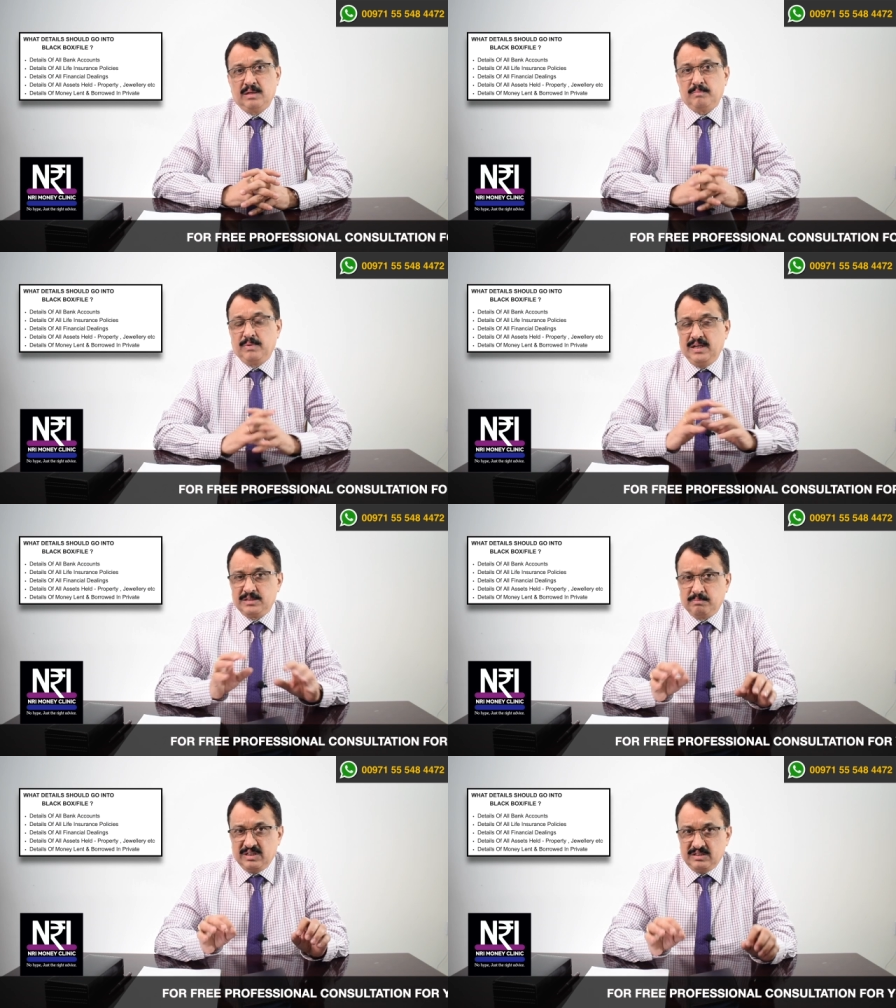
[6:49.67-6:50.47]
Please
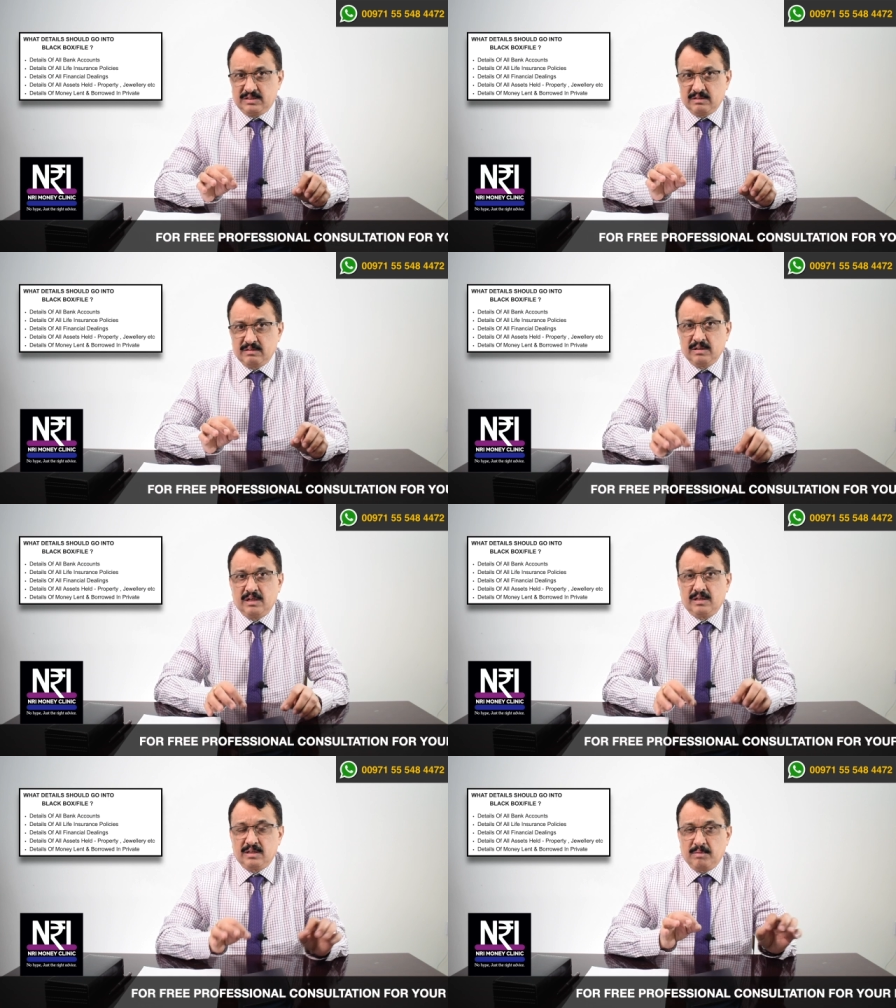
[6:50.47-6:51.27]
mention
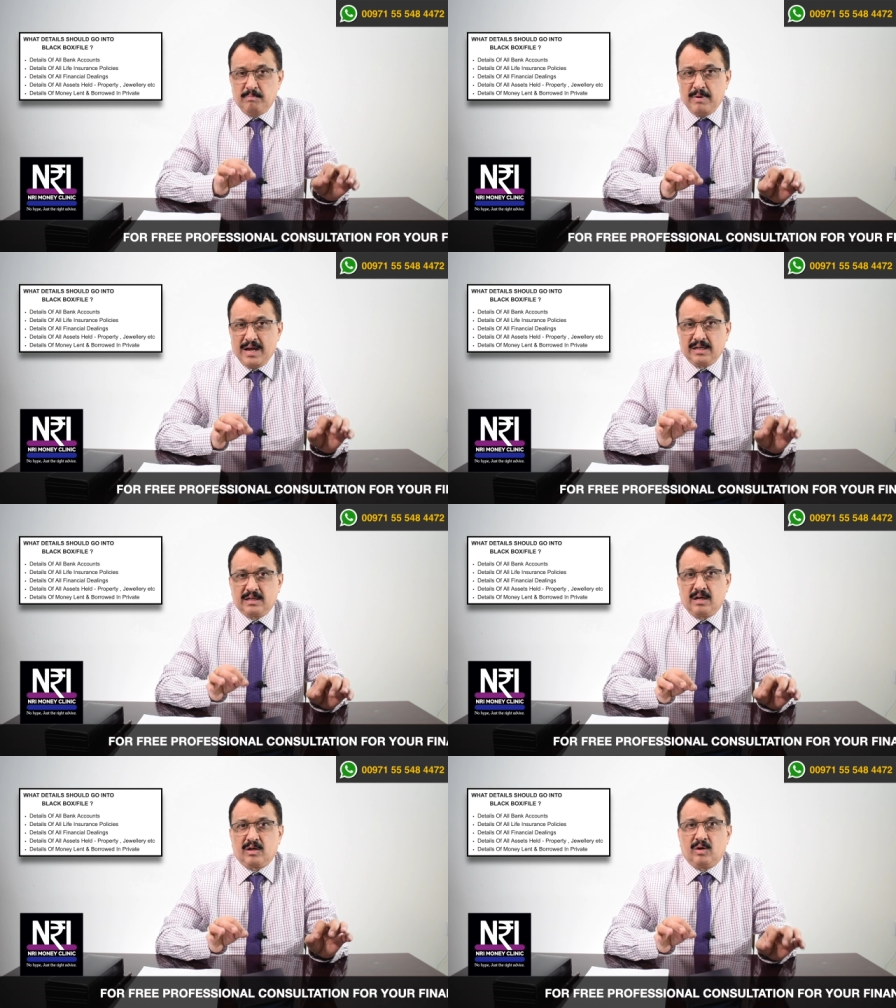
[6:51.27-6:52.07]
the bank
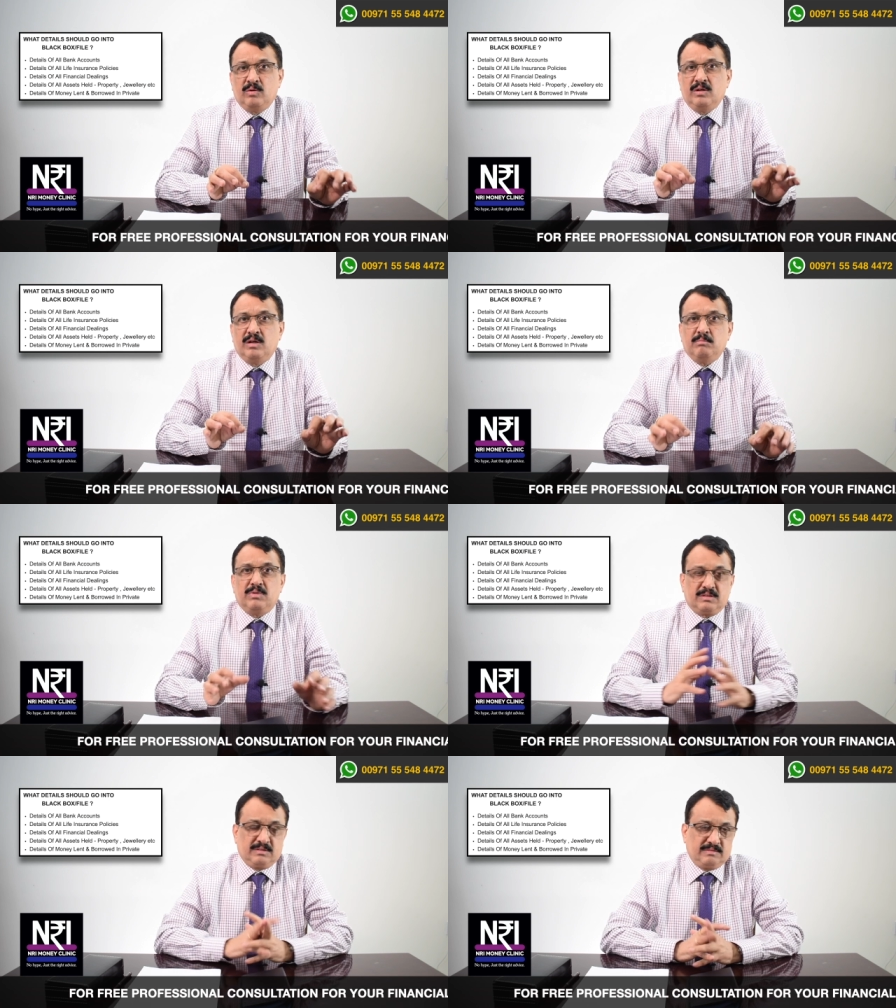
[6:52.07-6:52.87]
account
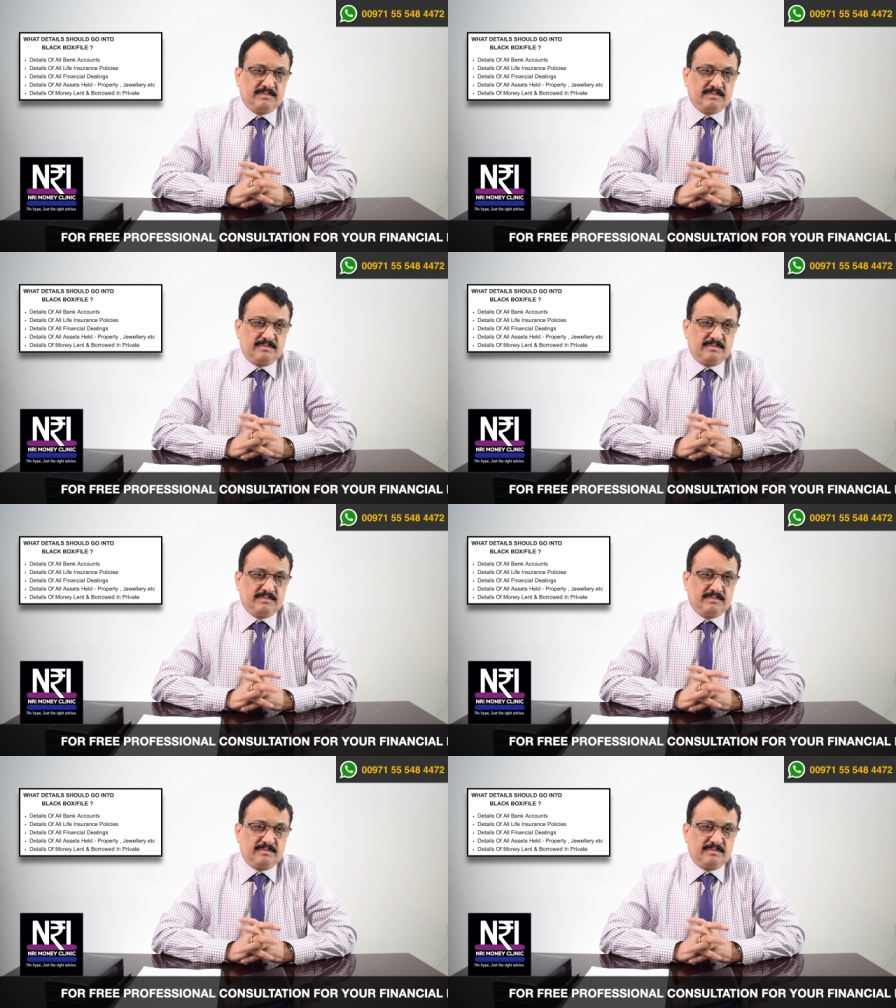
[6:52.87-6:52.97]
numbers.